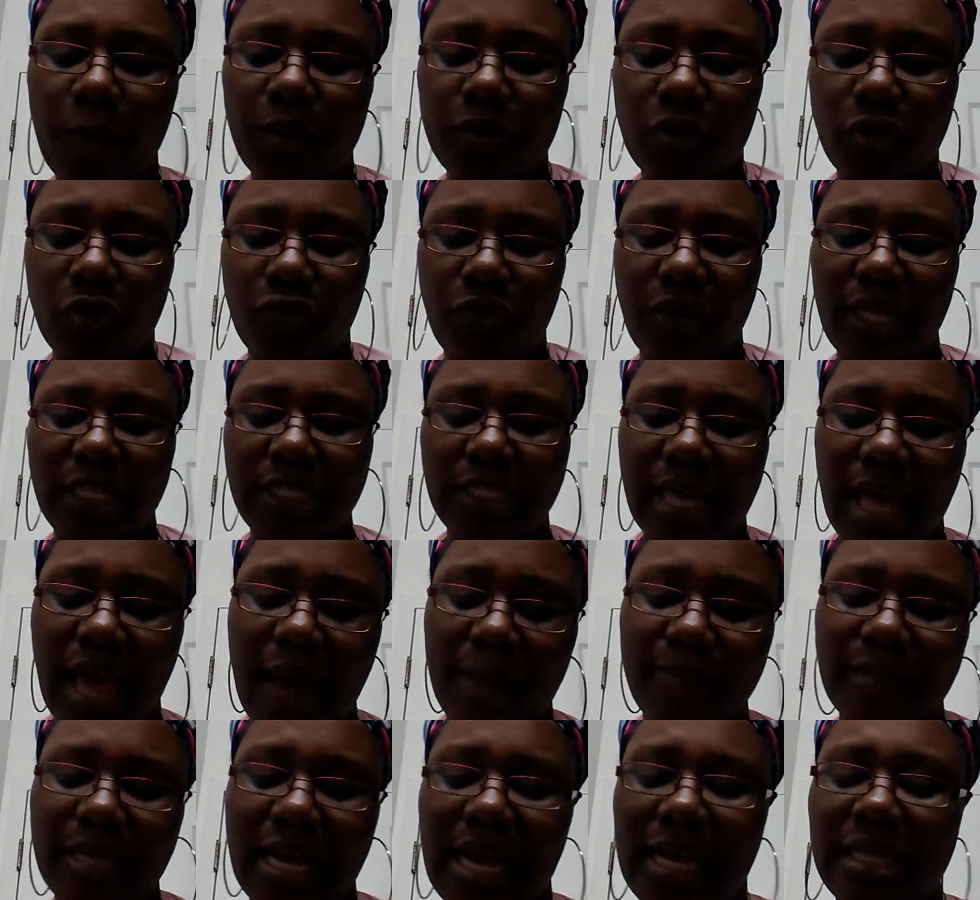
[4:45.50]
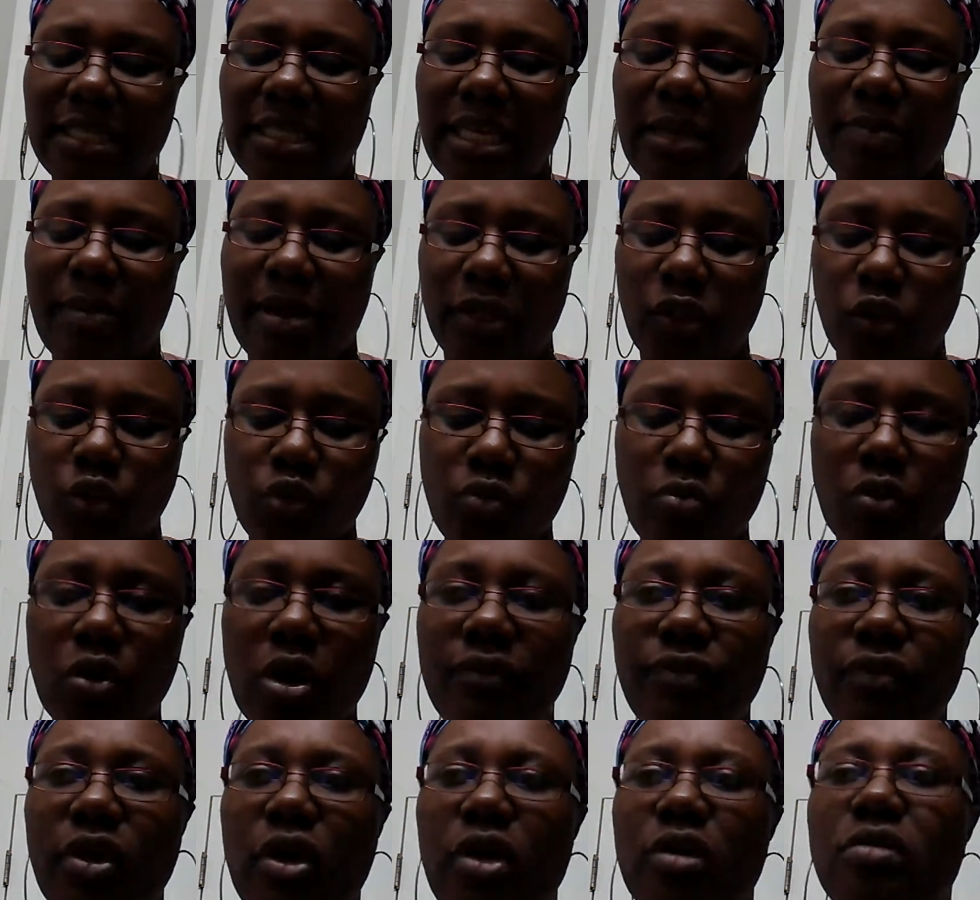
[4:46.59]
with the green top i did buy two more
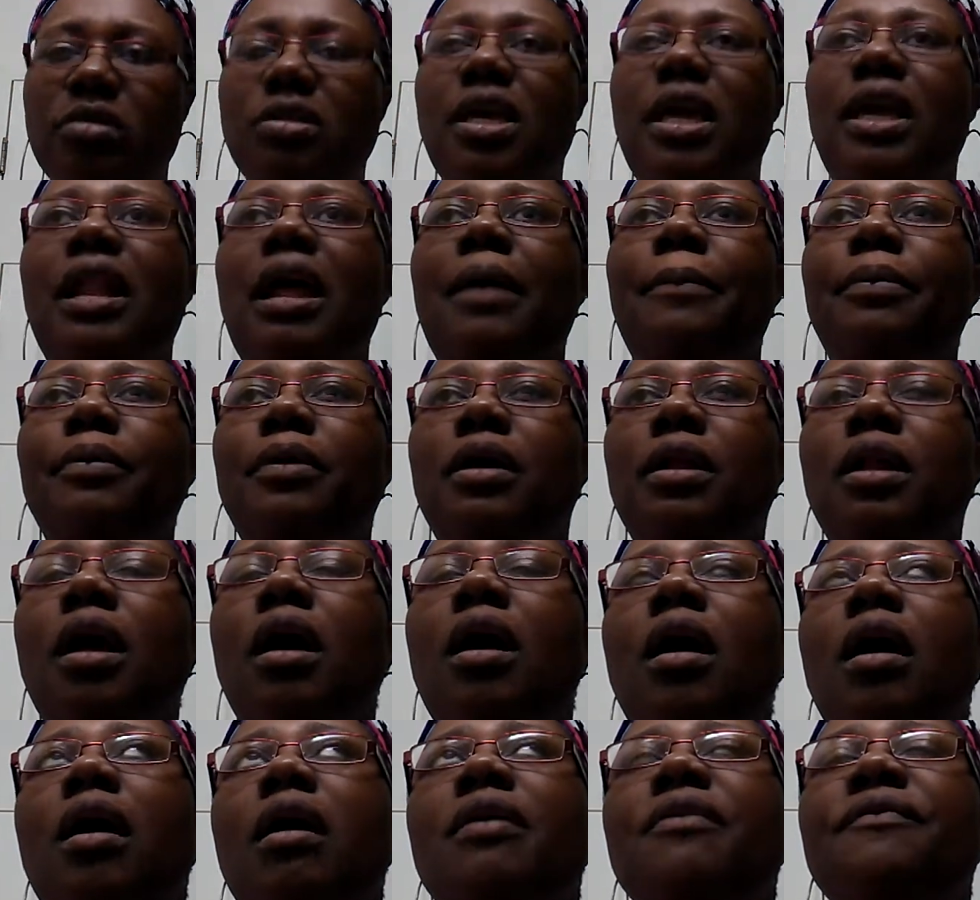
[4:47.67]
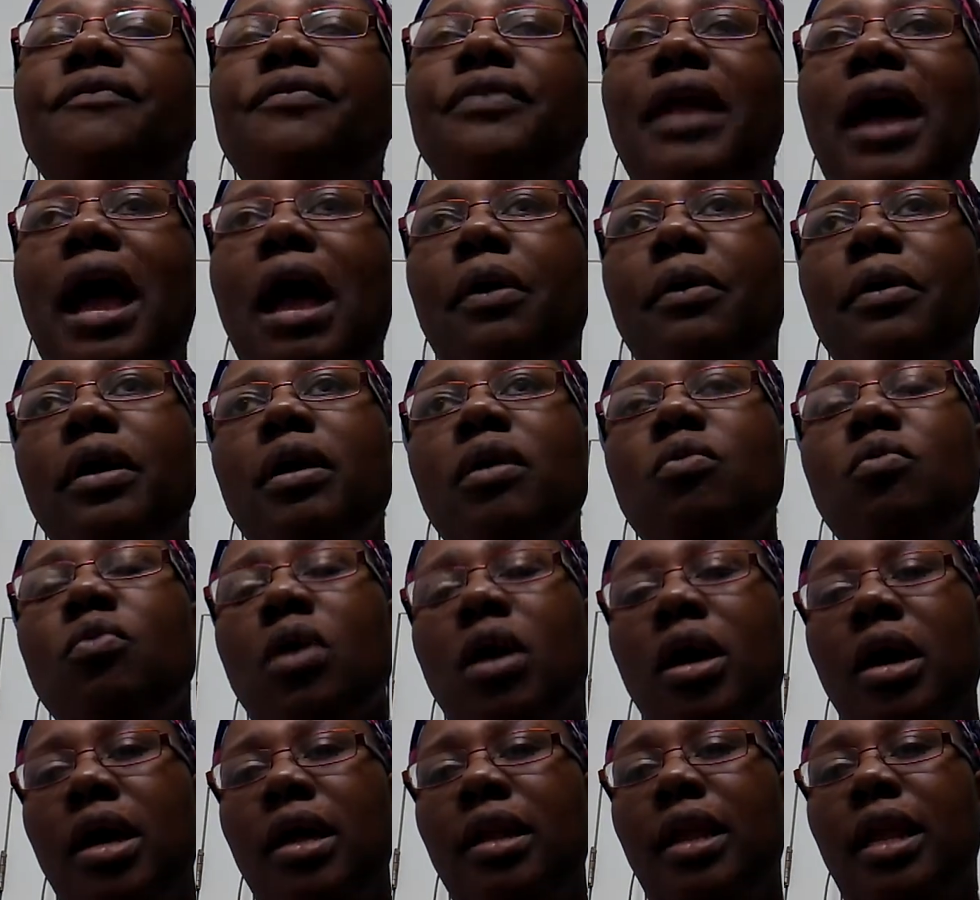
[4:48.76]
of those and i put flour in
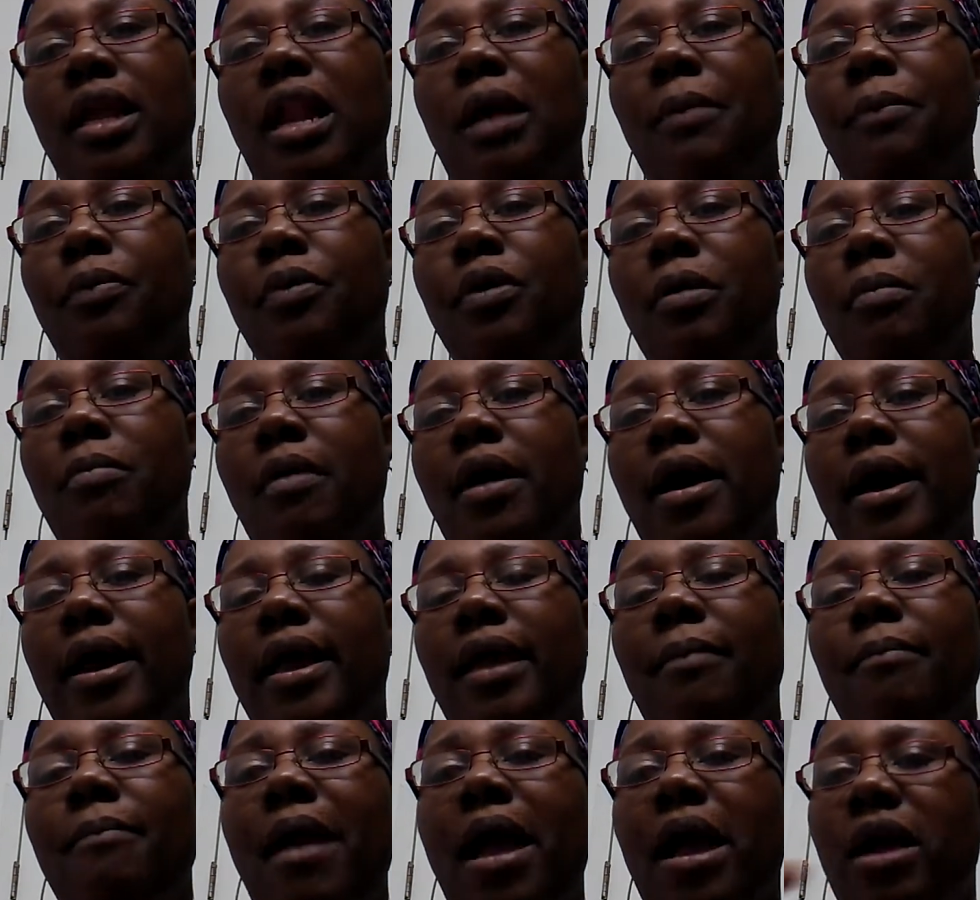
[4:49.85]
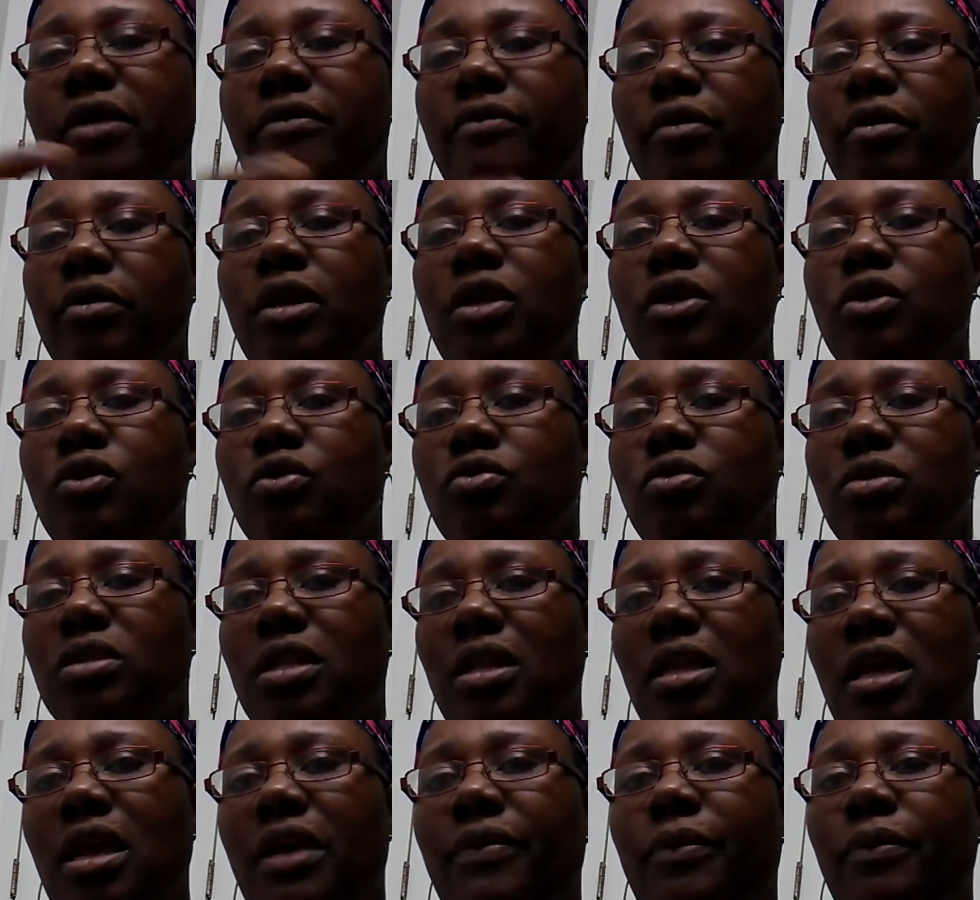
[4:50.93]
one and I put my macaroni noodles
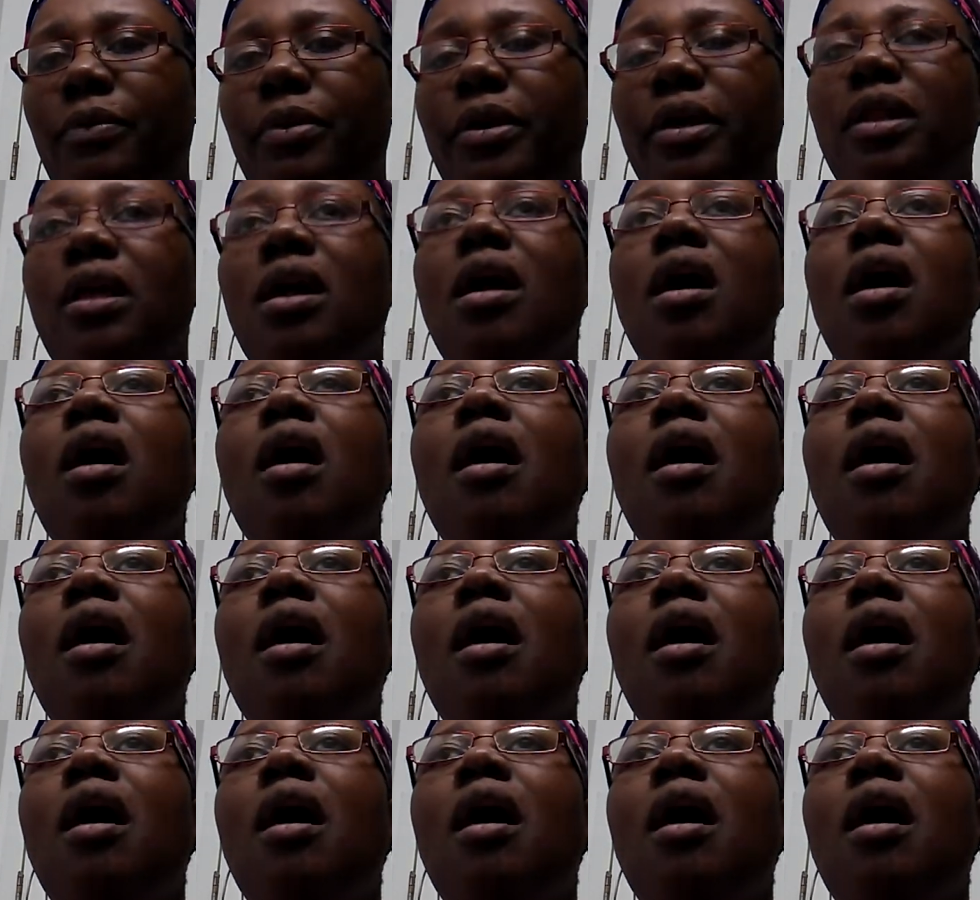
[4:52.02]
in the other one.